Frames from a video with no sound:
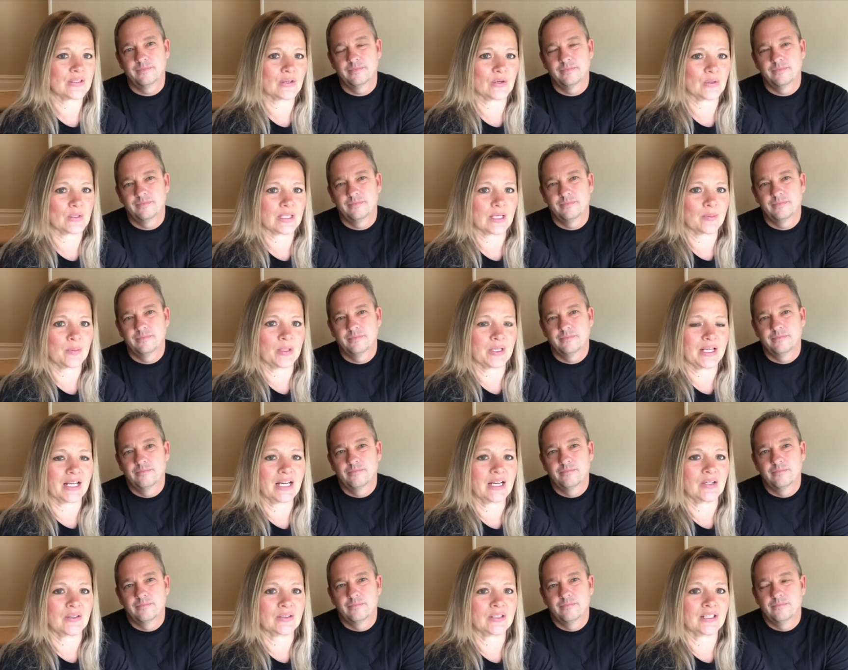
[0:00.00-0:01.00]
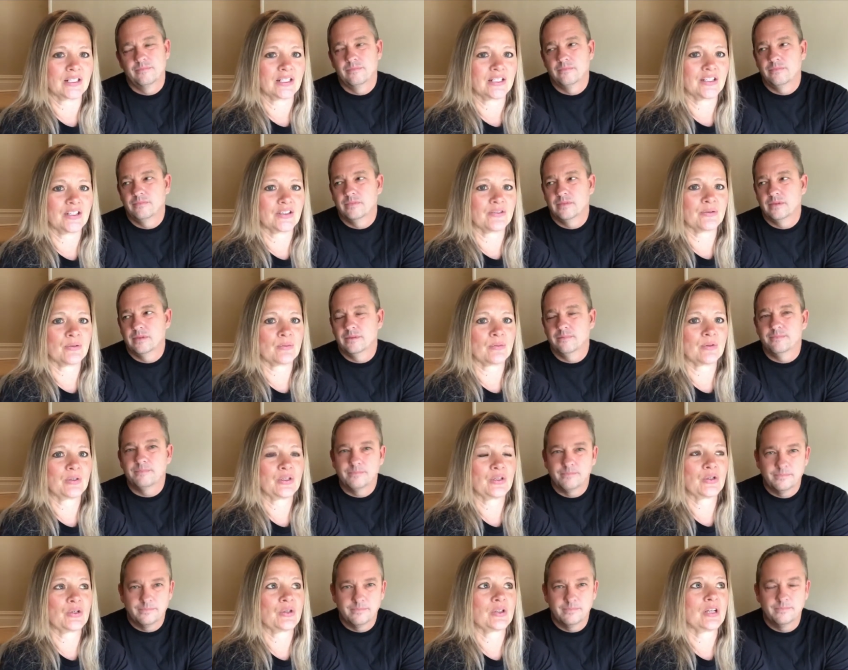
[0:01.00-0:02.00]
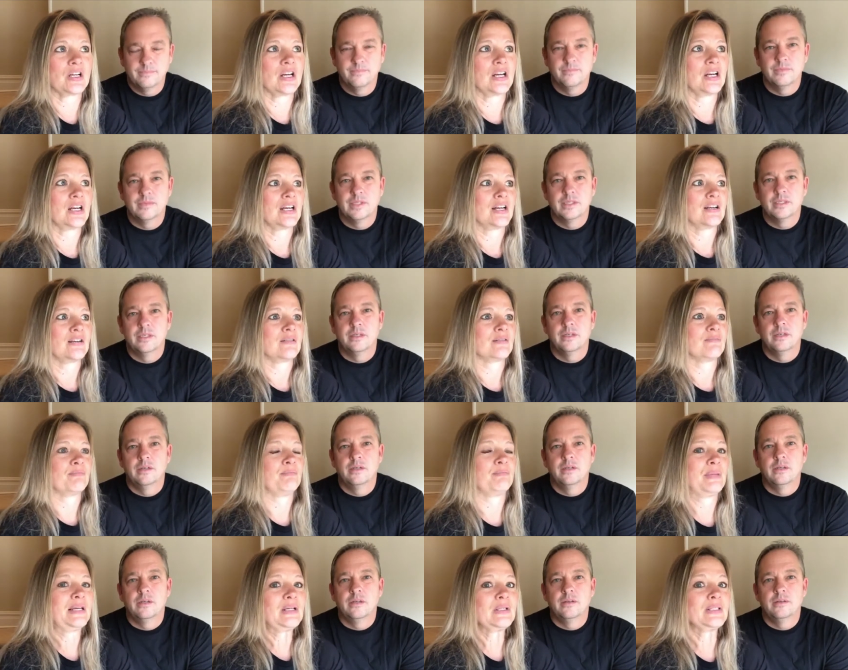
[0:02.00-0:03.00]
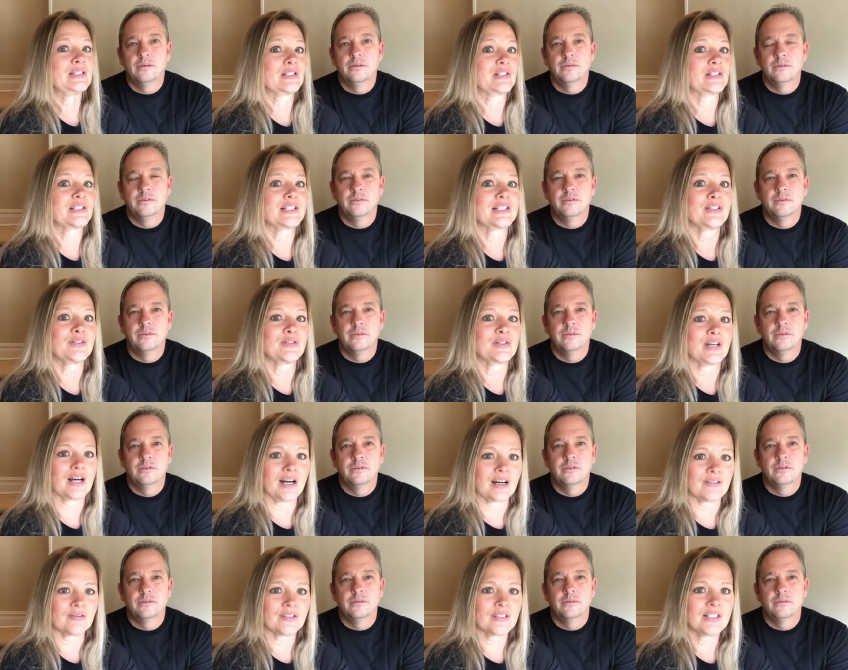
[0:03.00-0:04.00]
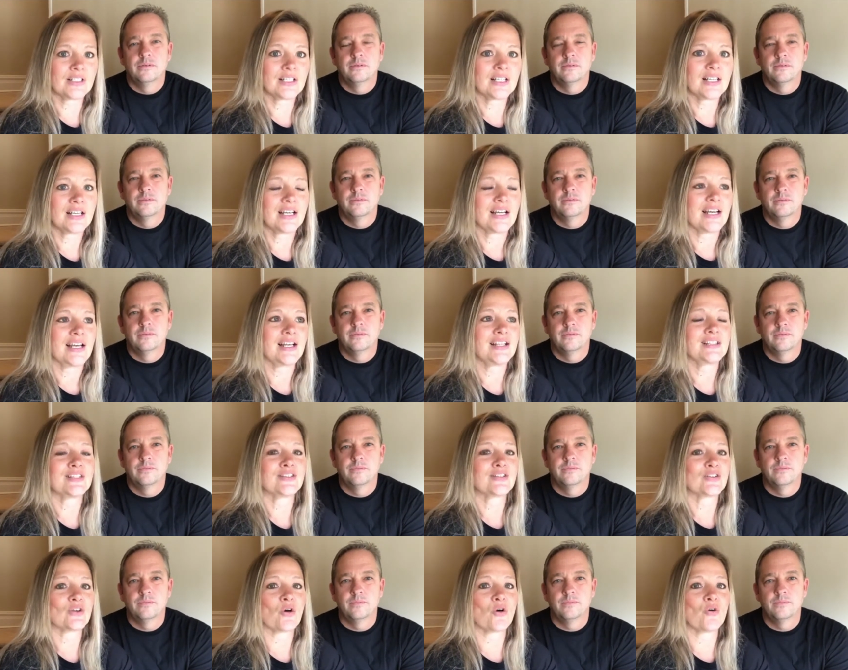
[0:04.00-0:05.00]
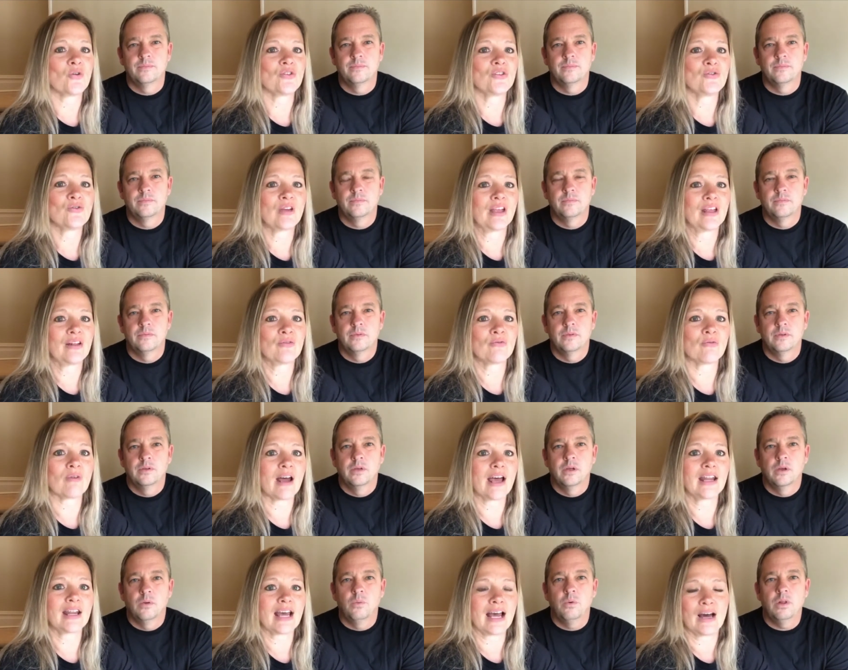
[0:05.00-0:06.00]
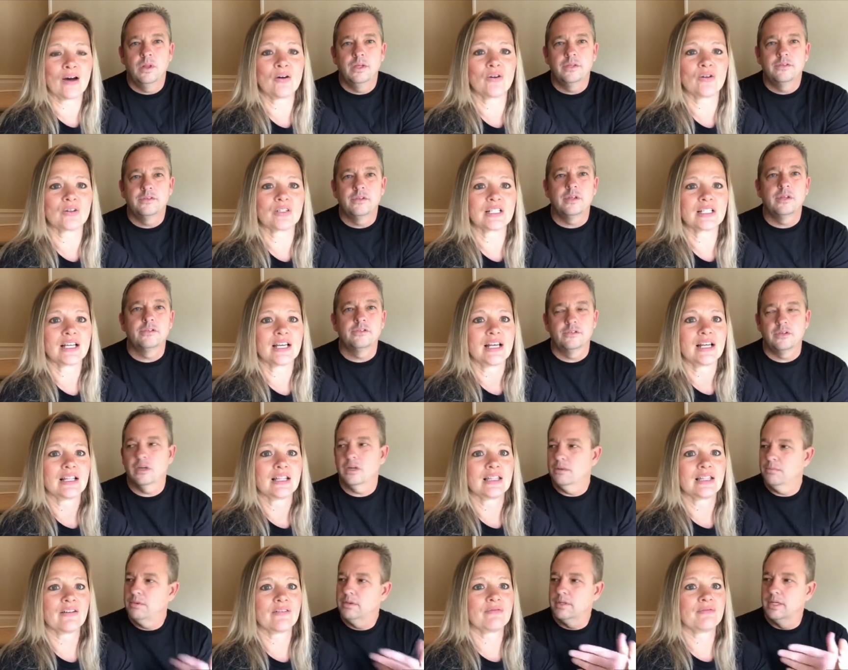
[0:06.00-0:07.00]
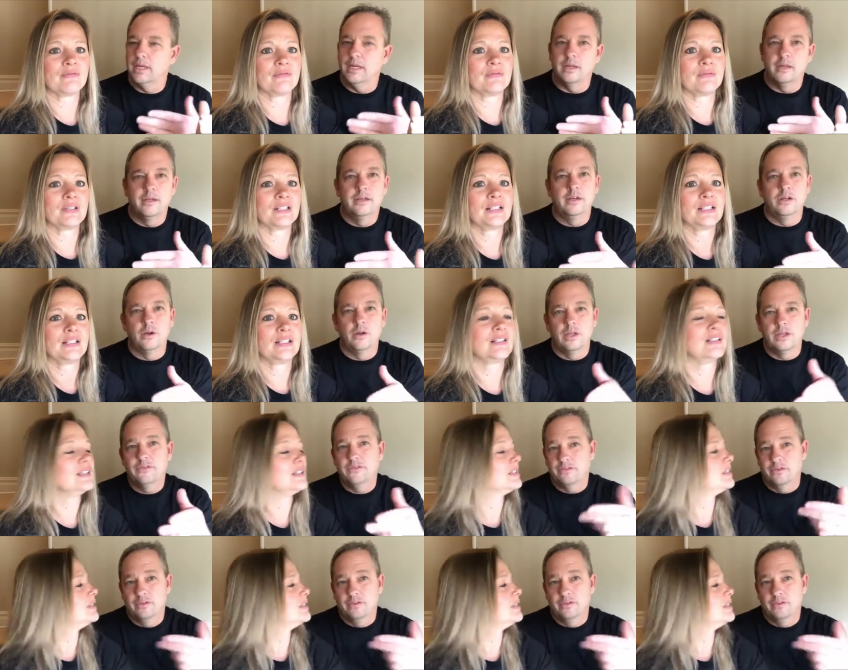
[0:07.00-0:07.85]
Speaker 1: goes up or down. Your, your bills are still covered. And so you can ride
Speaker 2: well, out. Let's, let's talk the, about that. You know, let's